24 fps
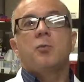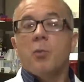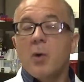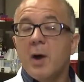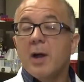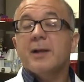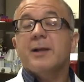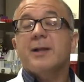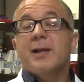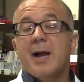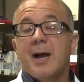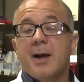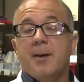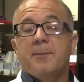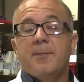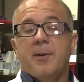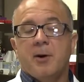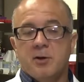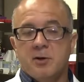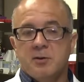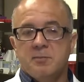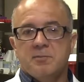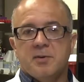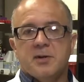one
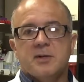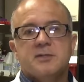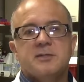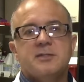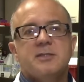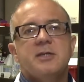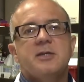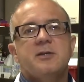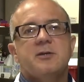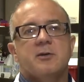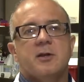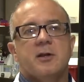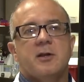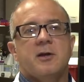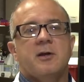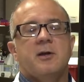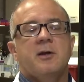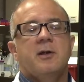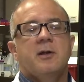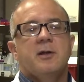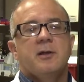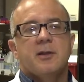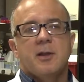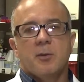compound in particular
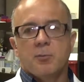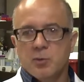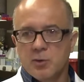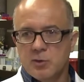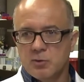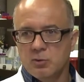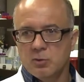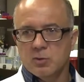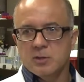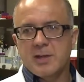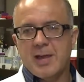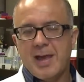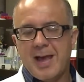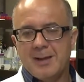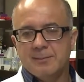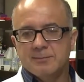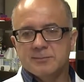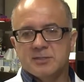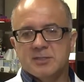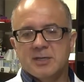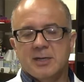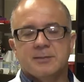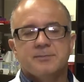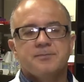that we call
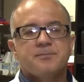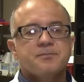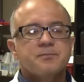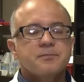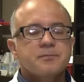CAMSA